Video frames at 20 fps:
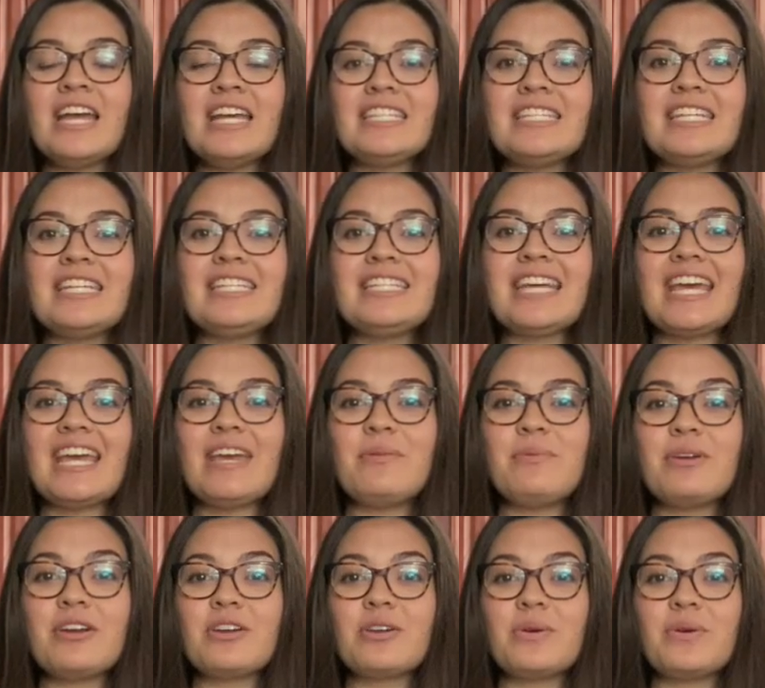Today we
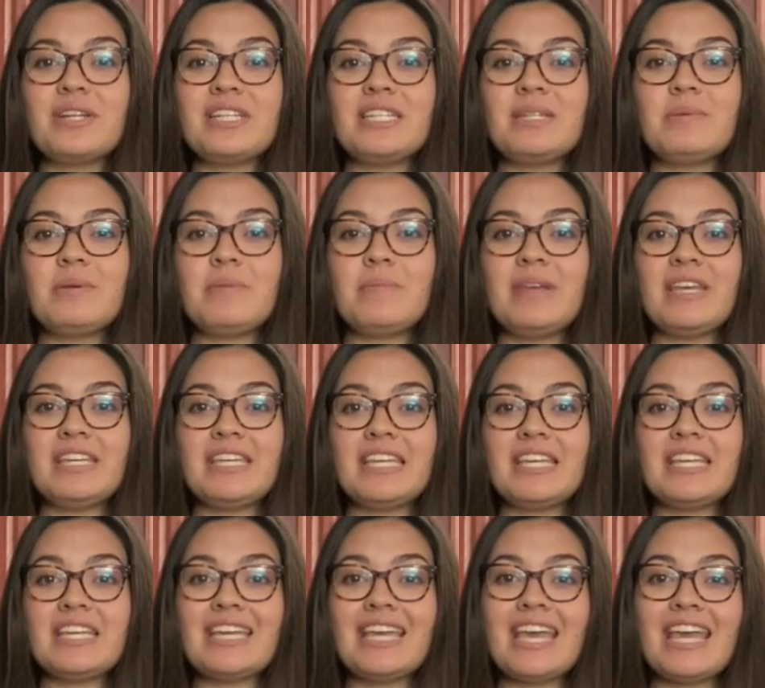are going to be
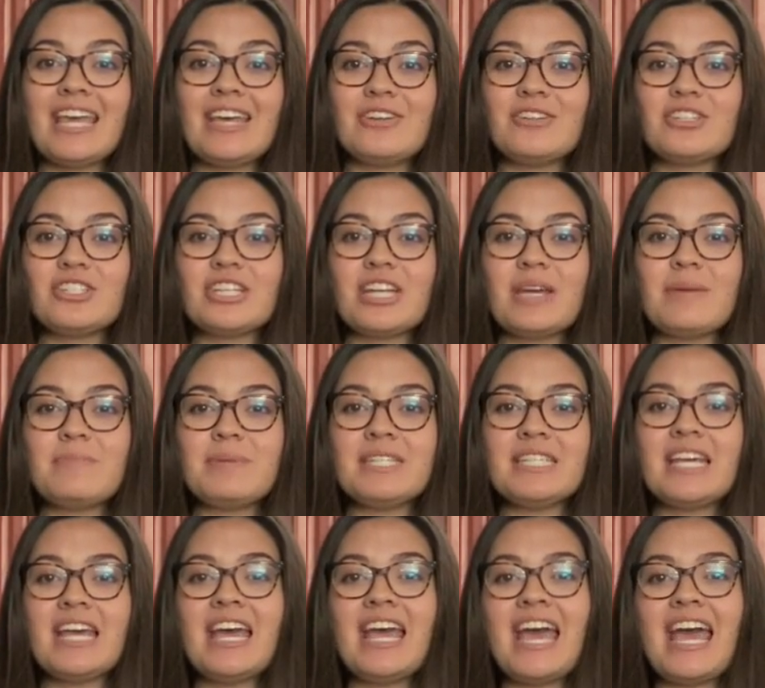making kale chips,
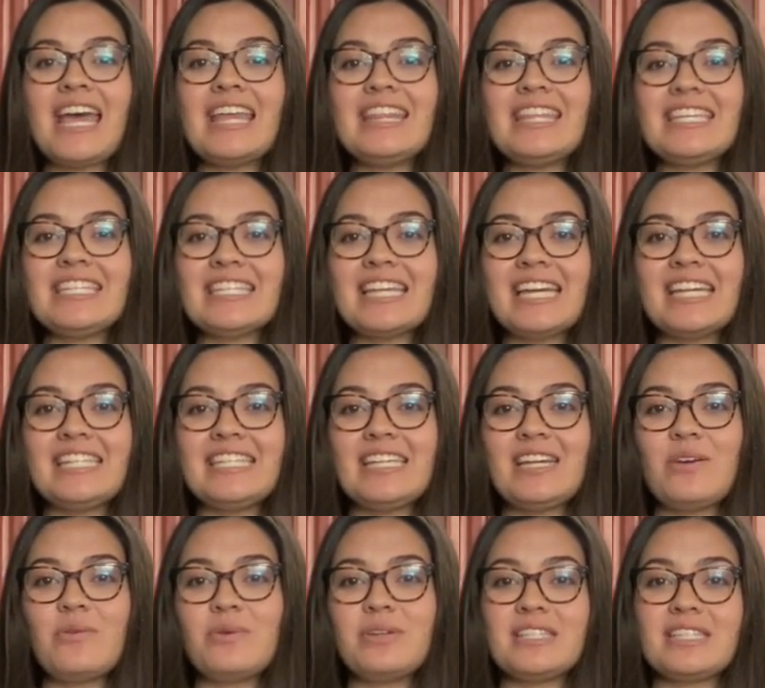and this
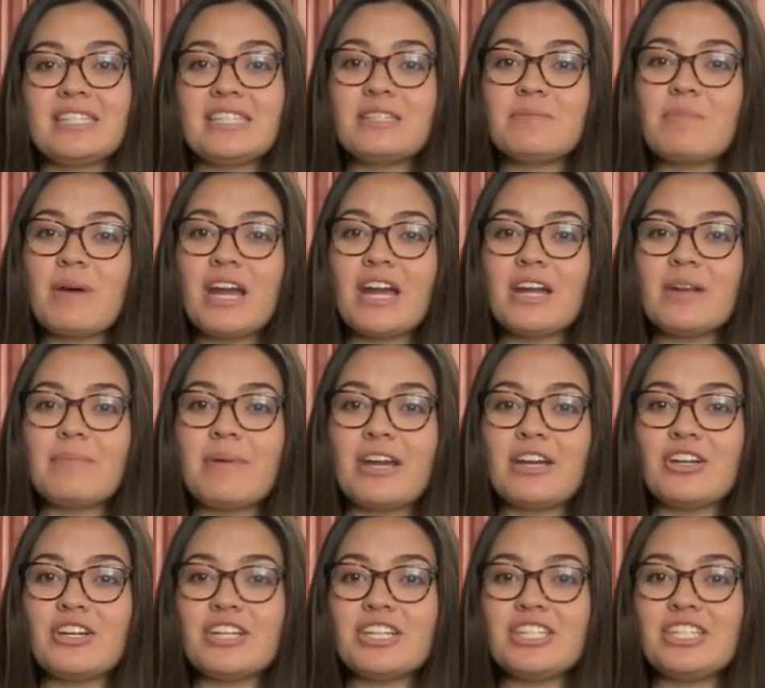idea was inspired by
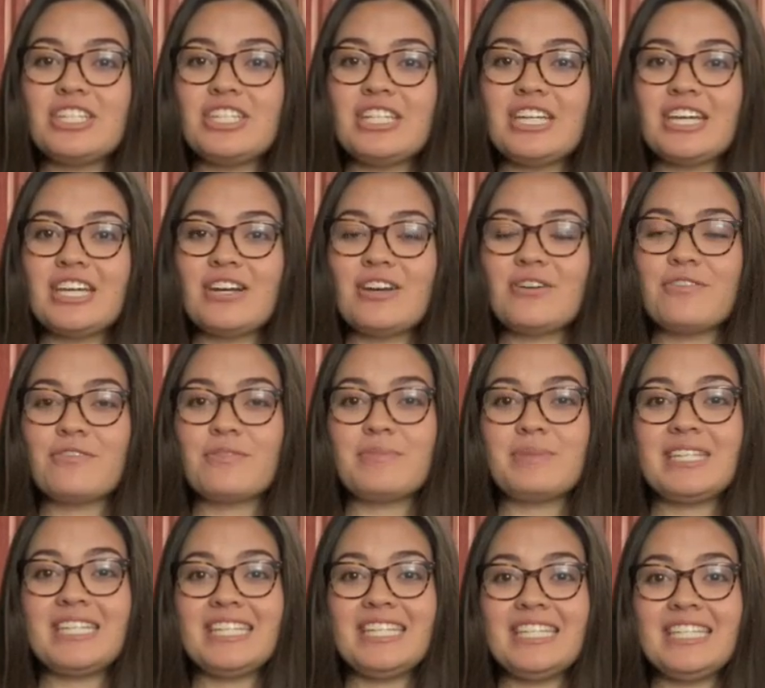Cristiano from
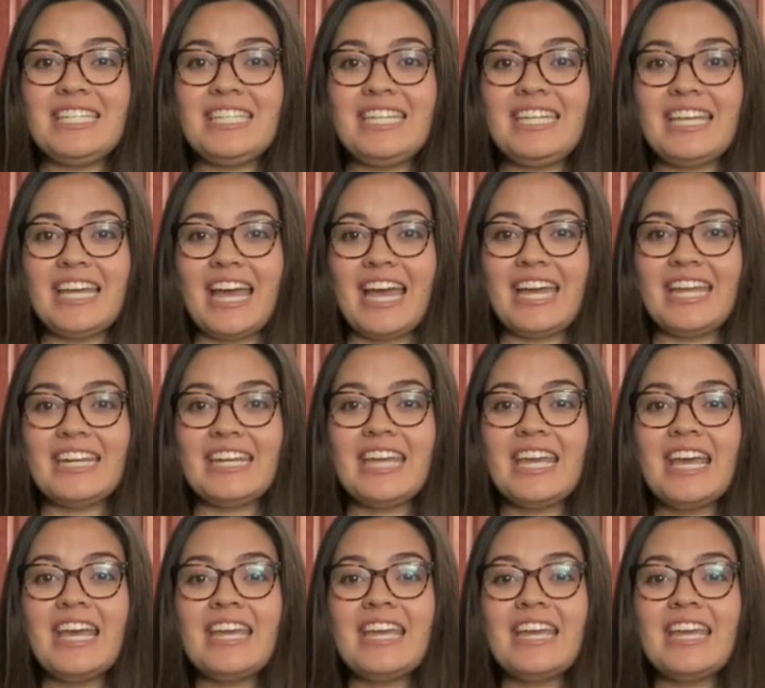TCN.